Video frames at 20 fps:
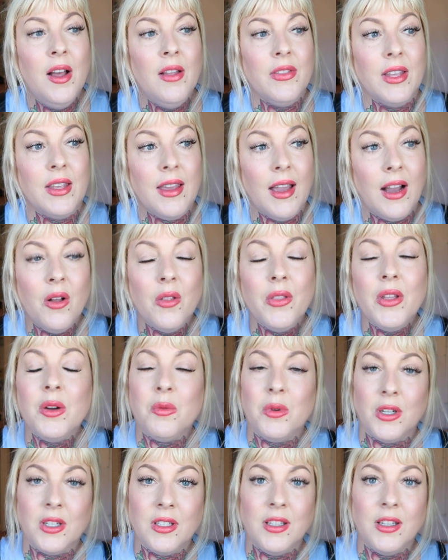the gal that
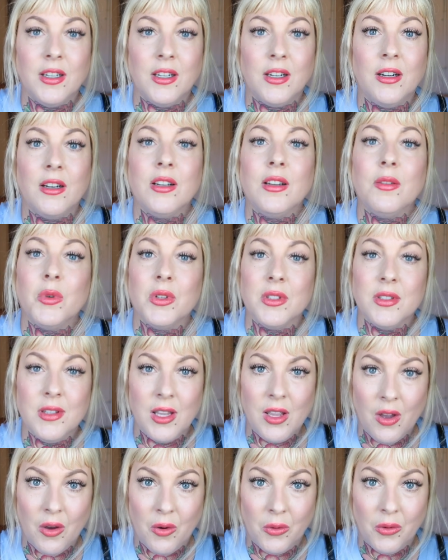worked there was
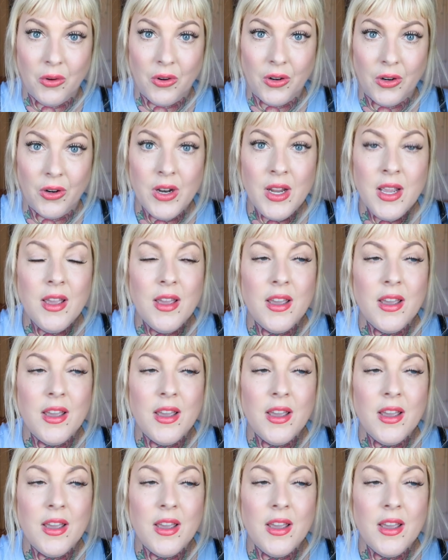the owner